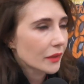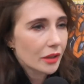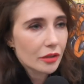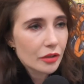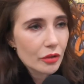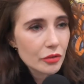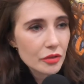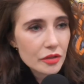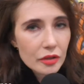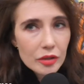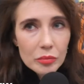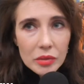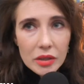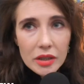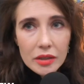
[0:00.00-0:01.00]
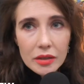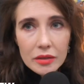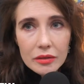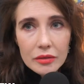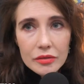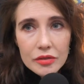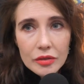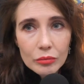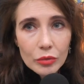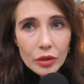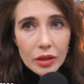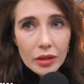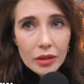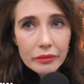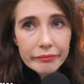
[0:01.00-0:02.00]
you know, he's going to be
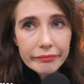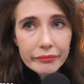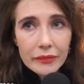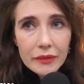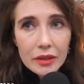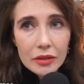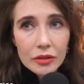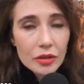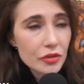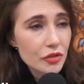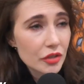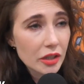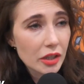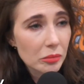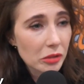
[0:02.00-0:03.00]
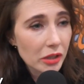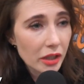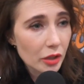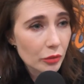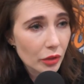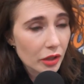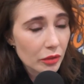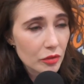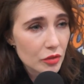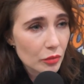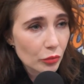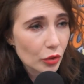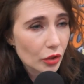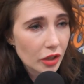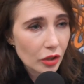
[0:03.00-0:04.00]
somewhere not seeing me anyway because
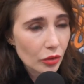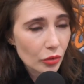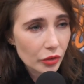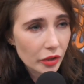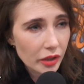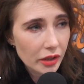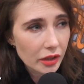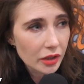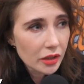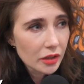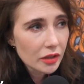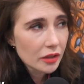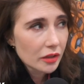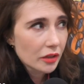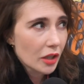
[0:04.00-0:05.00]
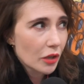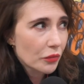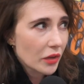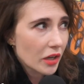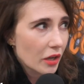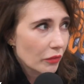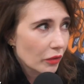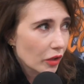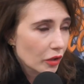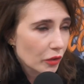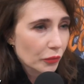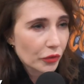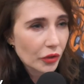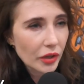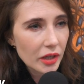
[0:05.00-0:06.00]
I'm working all day. If I have a lot
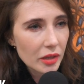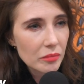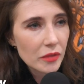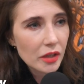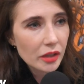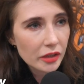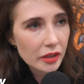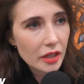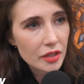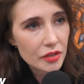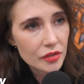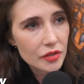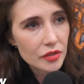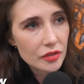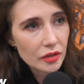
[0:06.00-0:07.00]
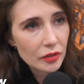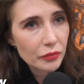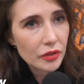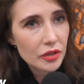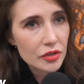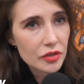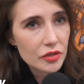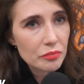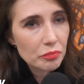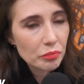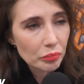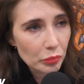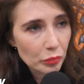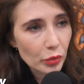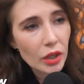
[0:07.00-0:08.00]
of time, then yes. If there's
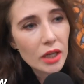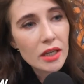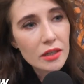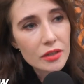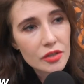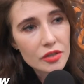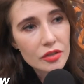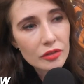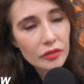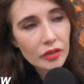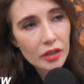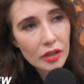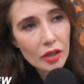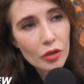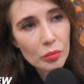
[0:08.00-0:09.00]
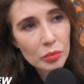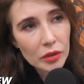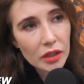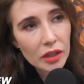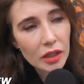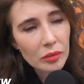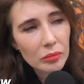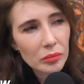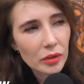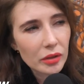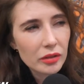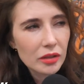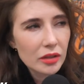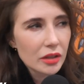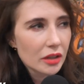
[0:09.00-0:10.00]
breaks, then I'll bring him.
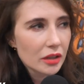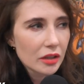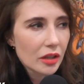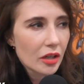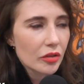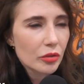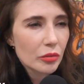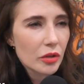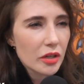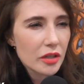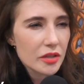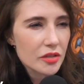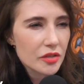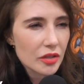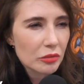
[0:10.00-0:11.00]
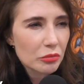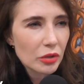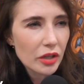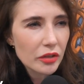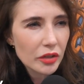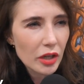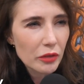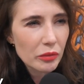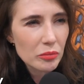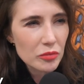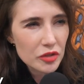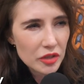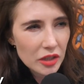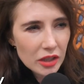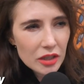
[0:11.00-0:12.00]
But Otherwise, I'd rather have him
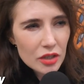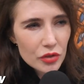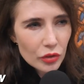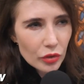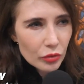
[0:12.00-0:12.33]
stay in his